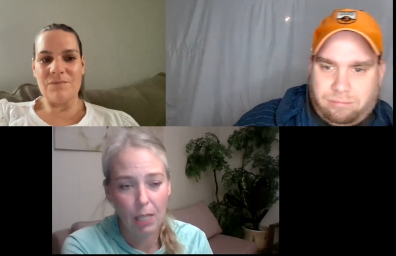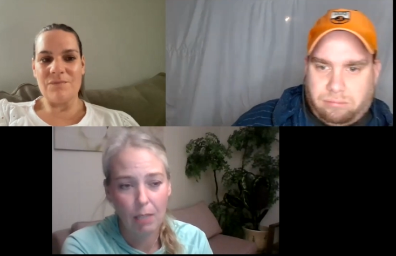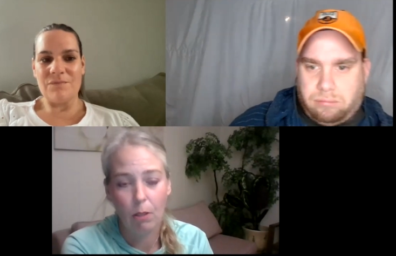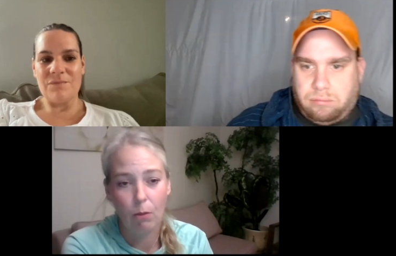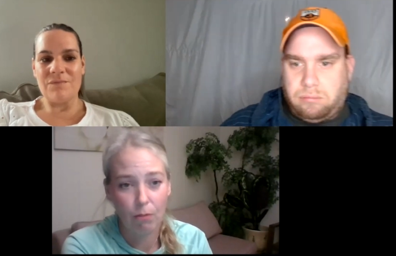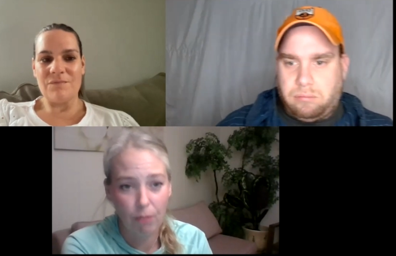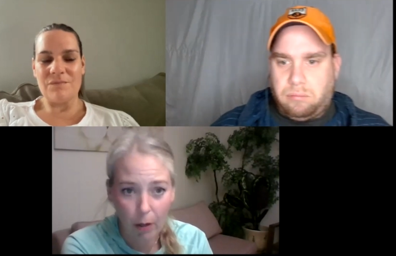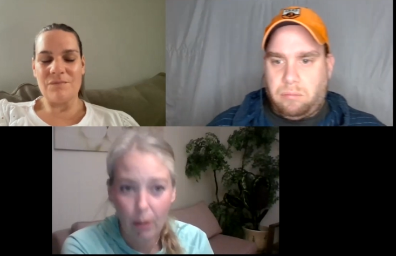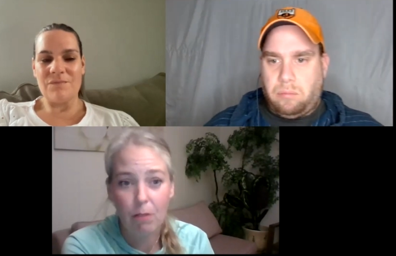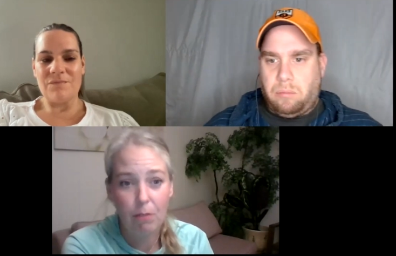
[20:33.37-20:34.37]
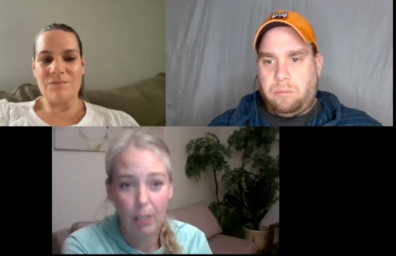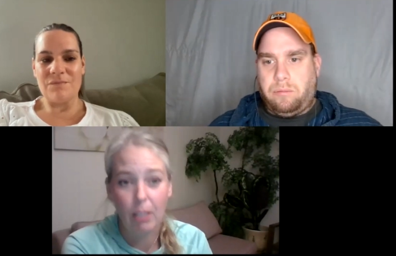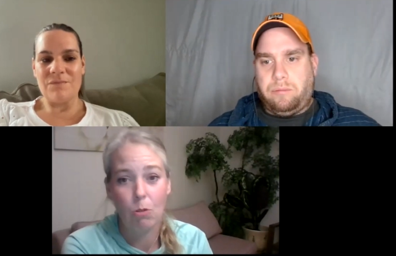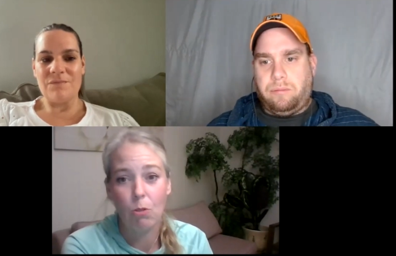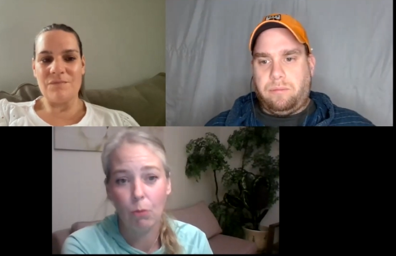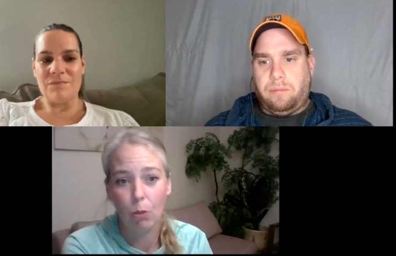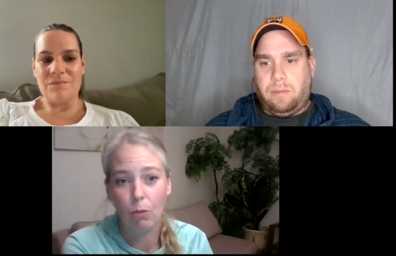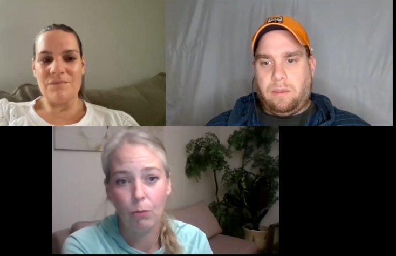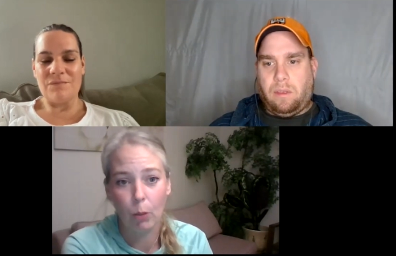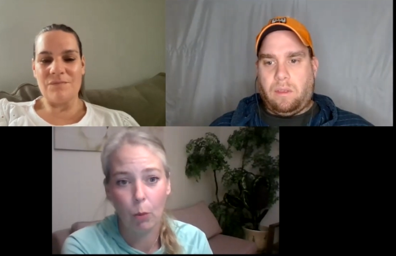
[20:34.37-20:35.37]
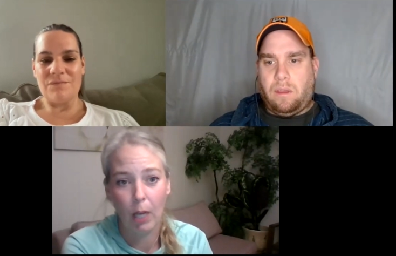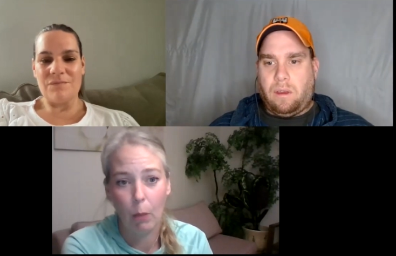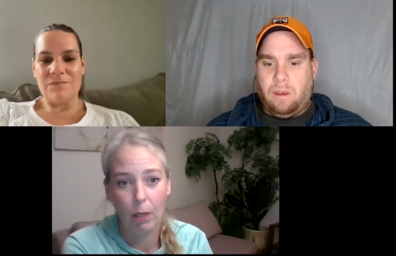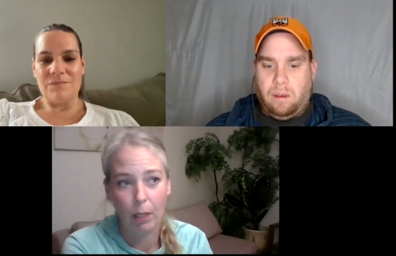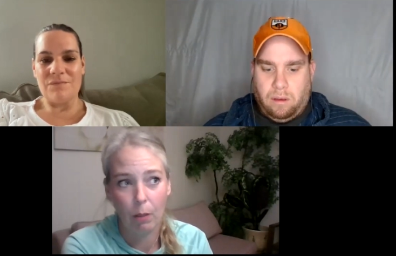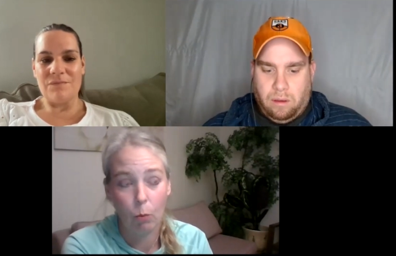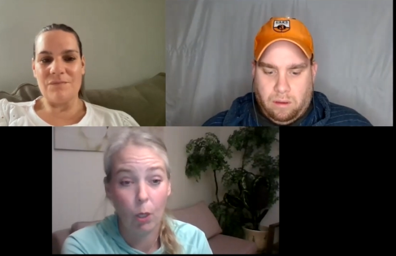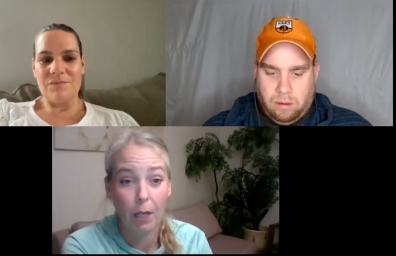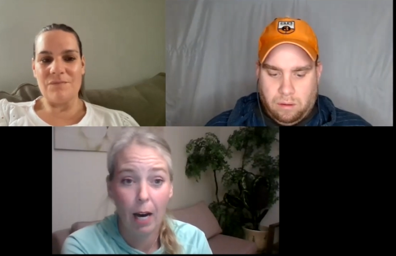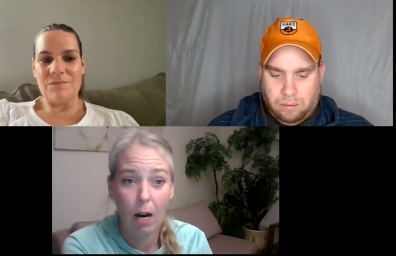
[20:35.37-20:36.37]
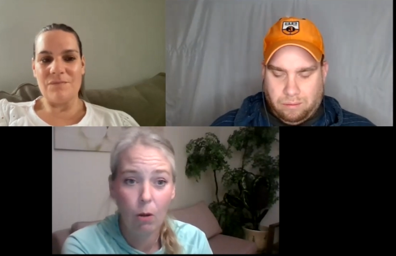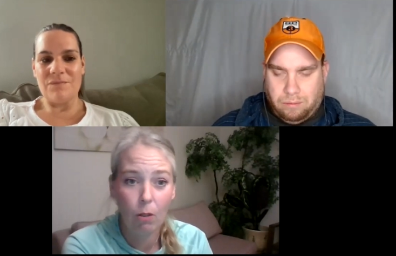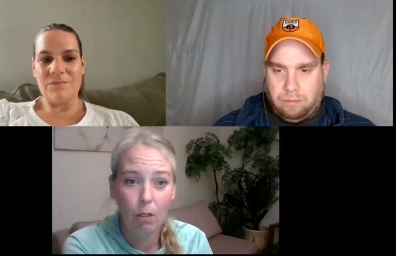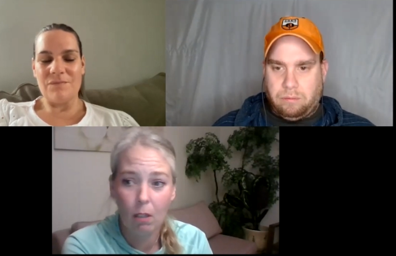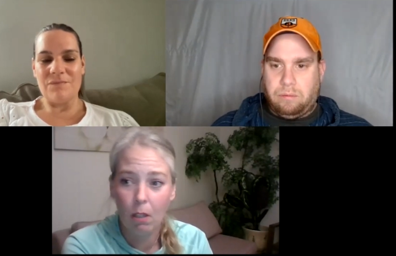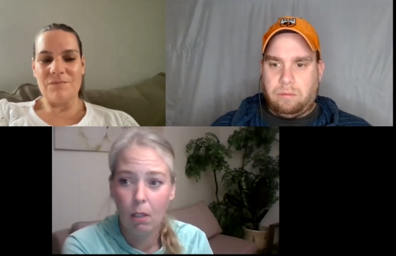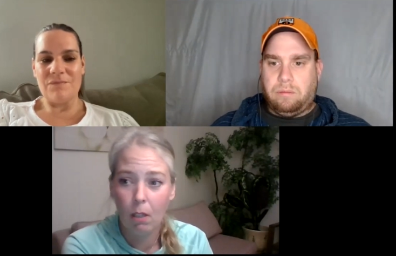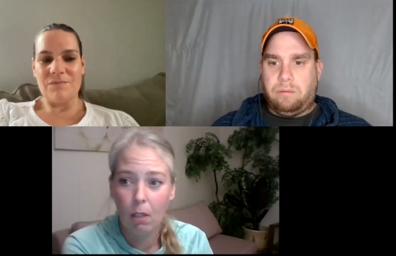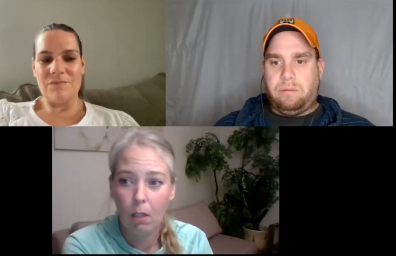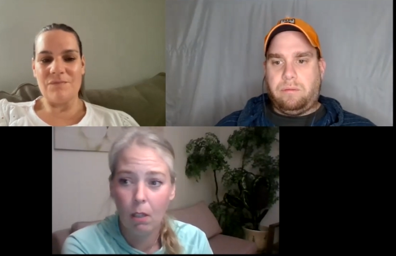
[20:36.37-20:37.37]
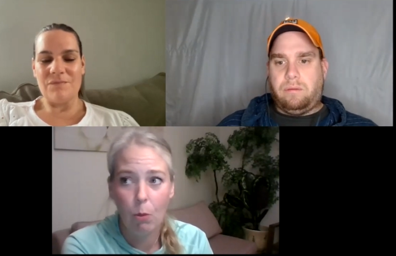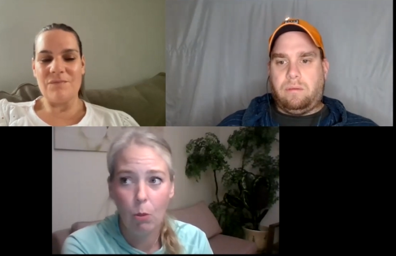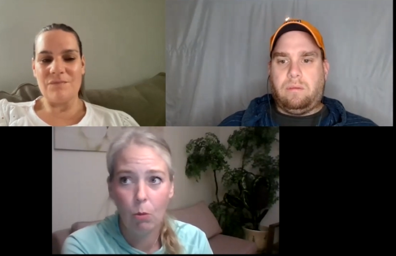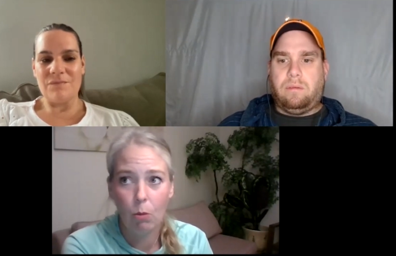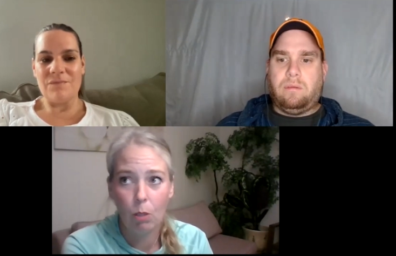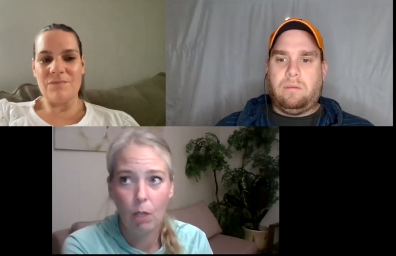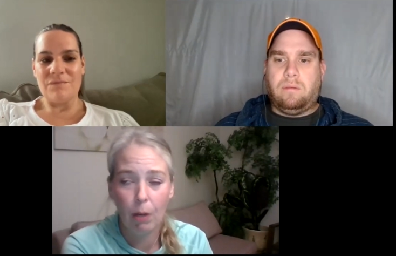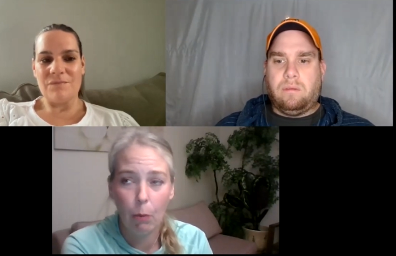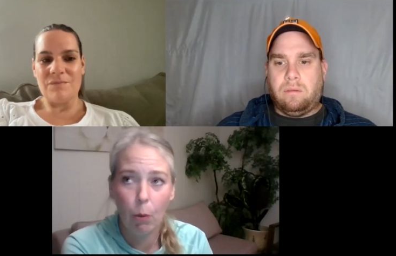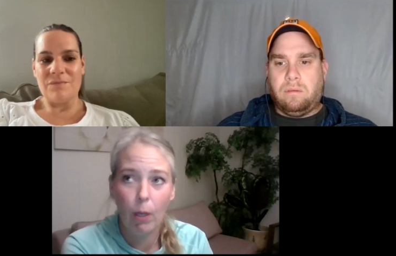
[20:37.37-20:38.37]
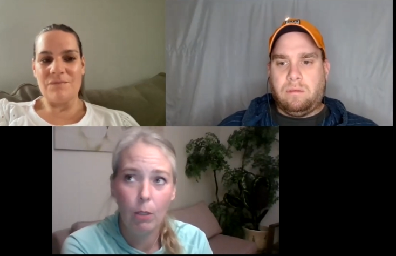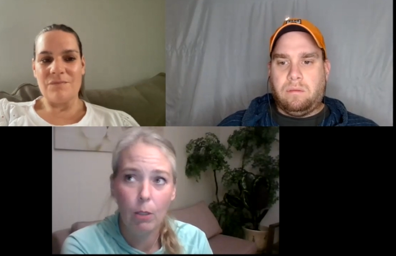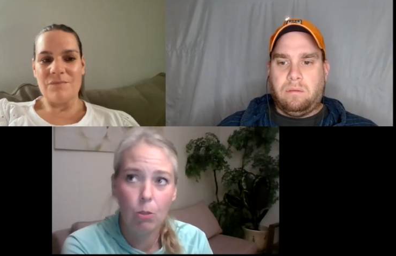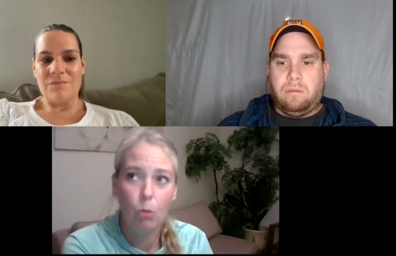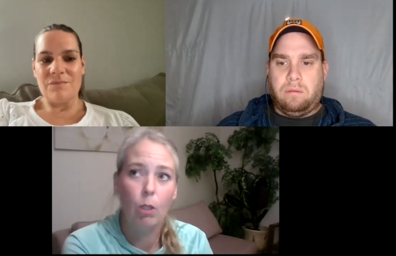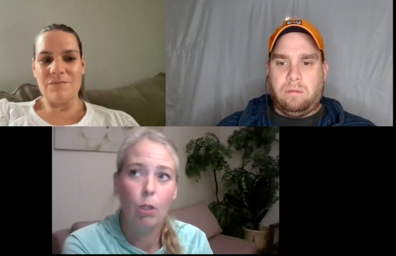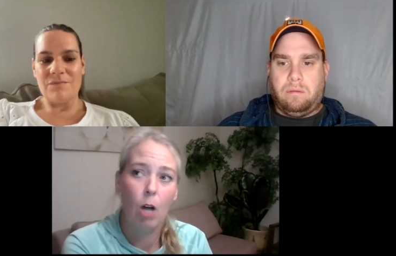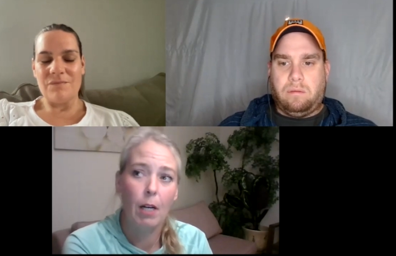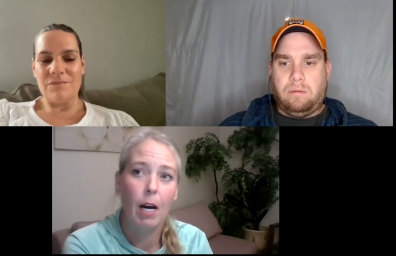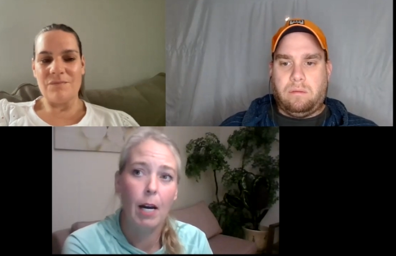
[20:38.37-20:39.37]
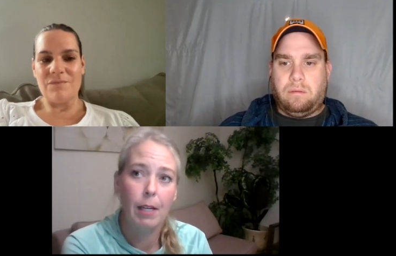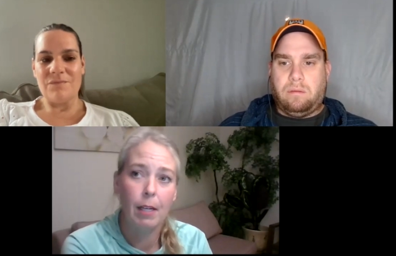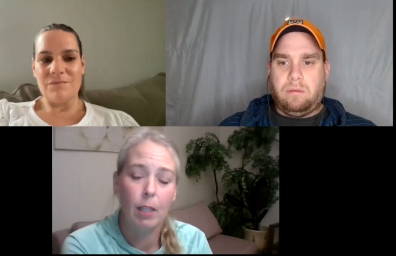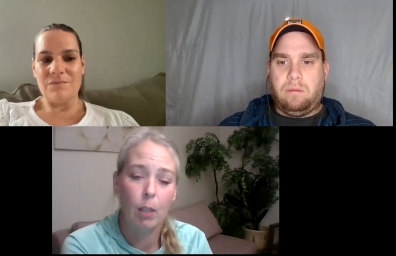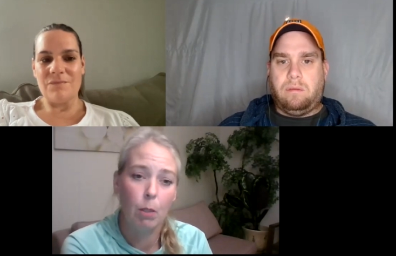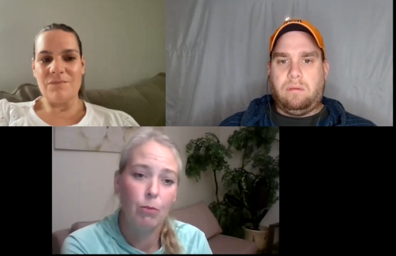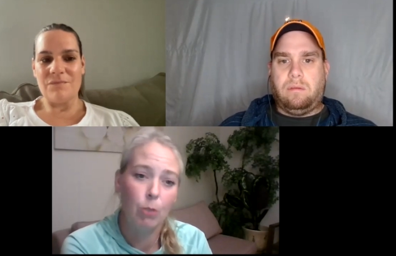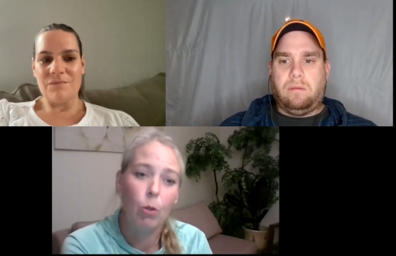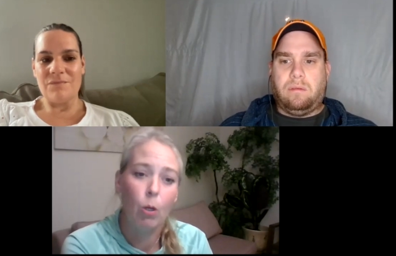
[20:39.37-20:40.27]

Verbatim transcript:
Speaker 1: things are very very useful for when I want to work out. Like I won't if I want to do a long hike, it'll be fruit or